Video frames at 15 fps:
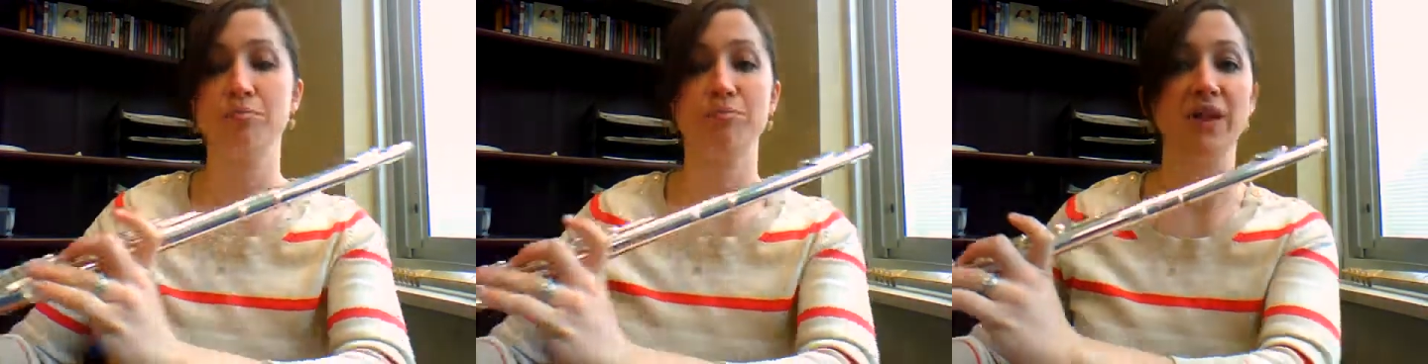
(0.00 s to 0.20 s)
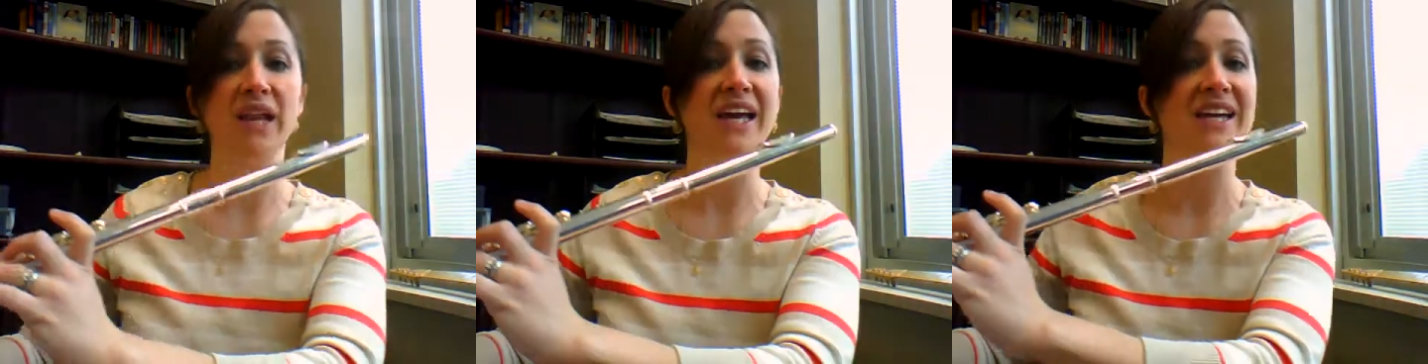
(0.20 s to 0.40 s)

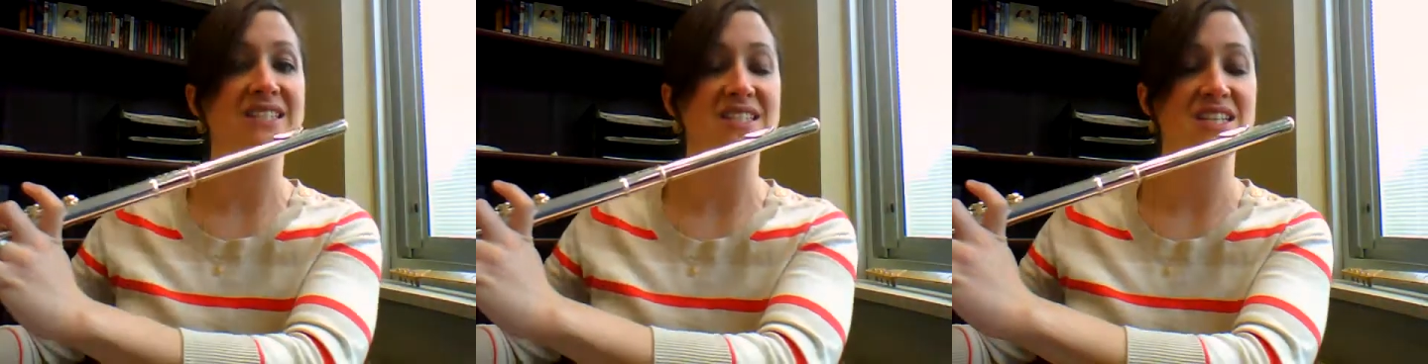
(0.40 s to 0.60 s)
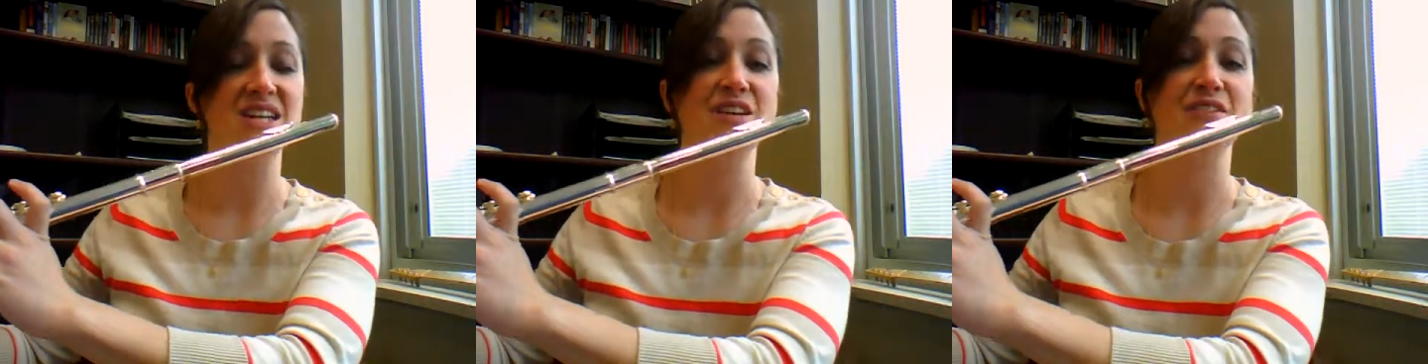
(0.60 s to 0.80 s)
Play a
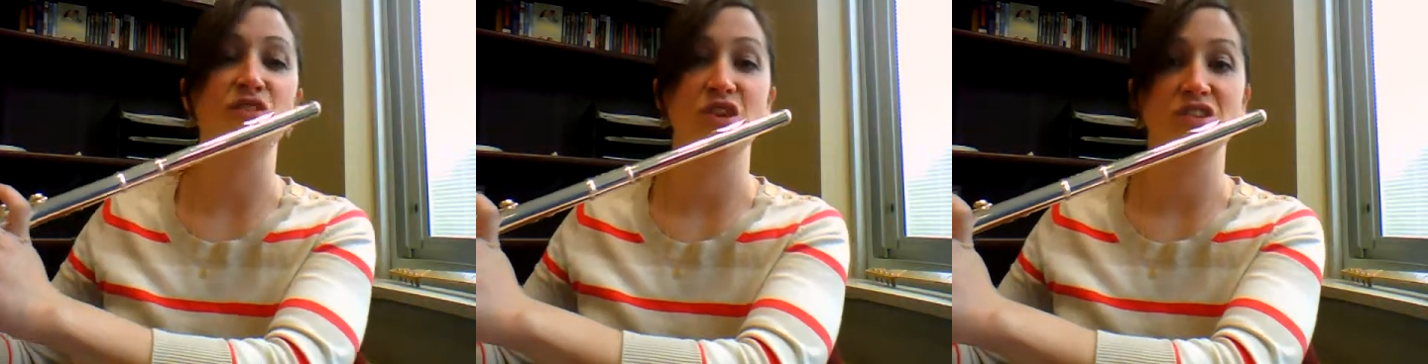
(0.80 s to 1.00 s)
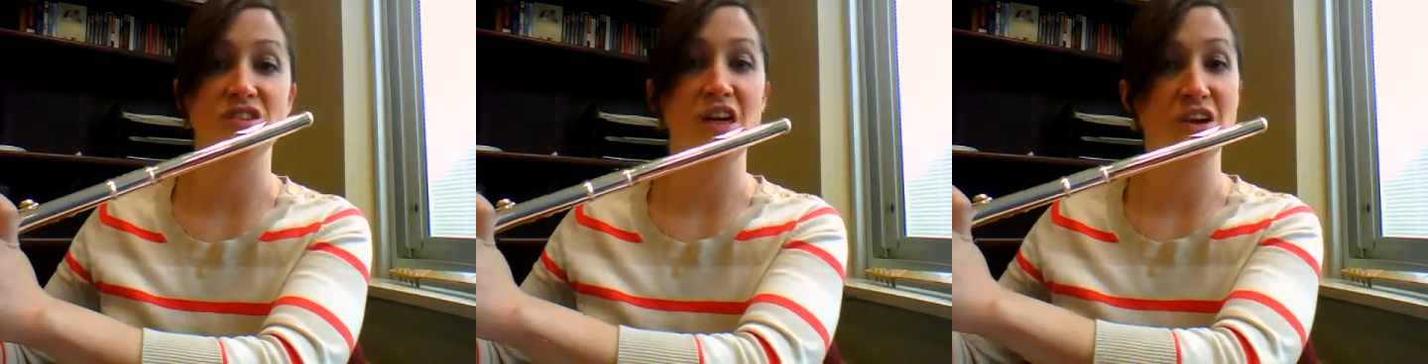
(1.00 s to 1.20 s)
D
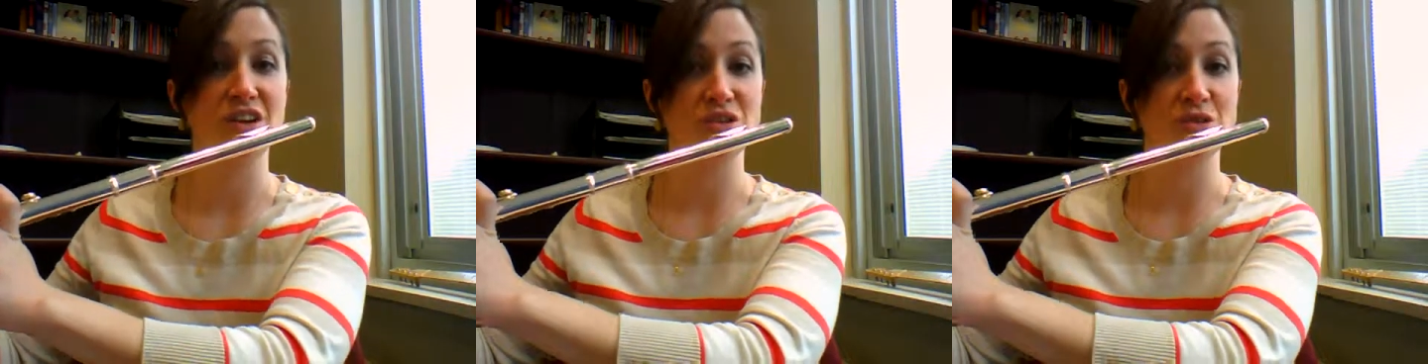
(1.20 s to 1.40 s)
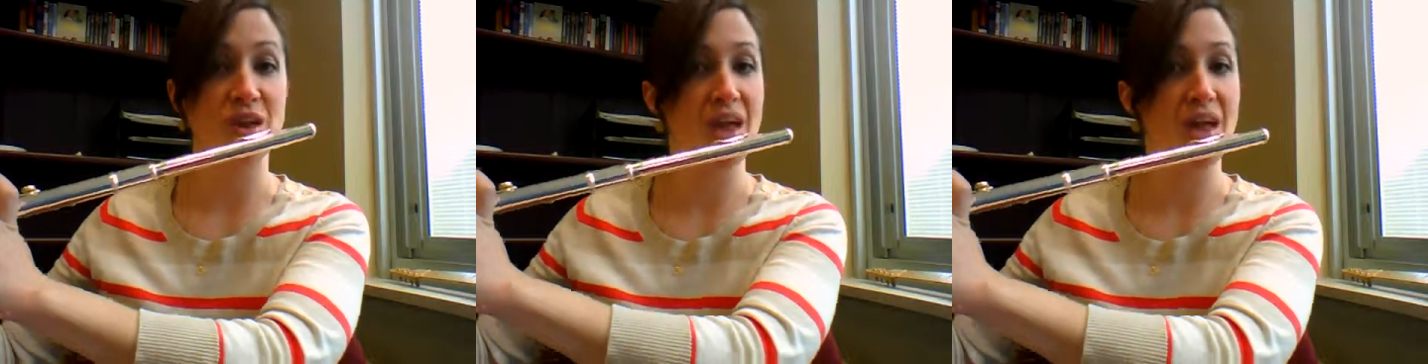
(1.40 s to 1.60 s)
for as long
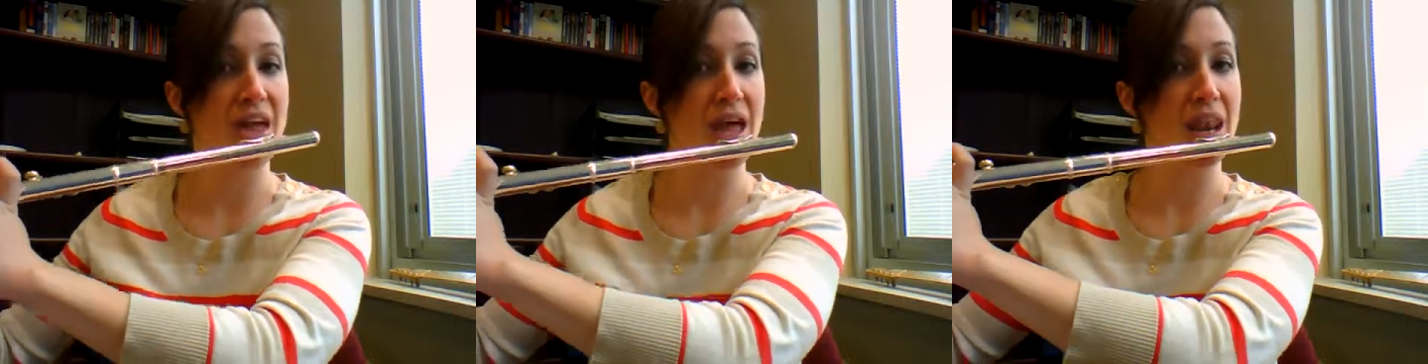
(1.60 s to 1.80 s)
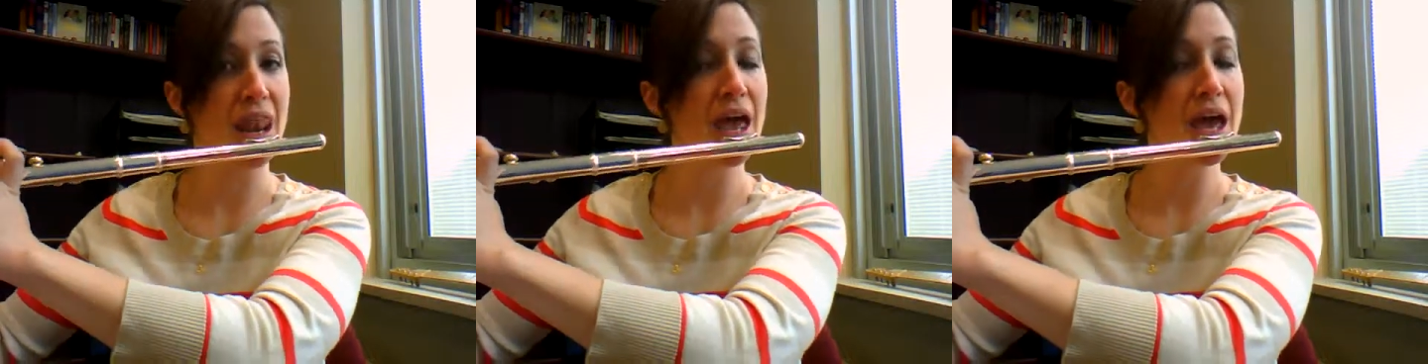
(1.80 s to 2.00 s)
as you
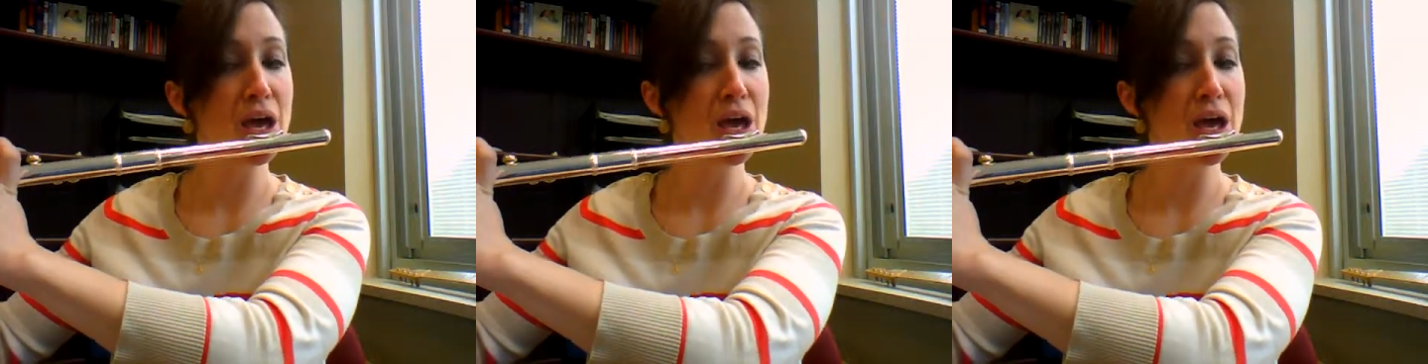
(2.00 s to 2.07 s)
can.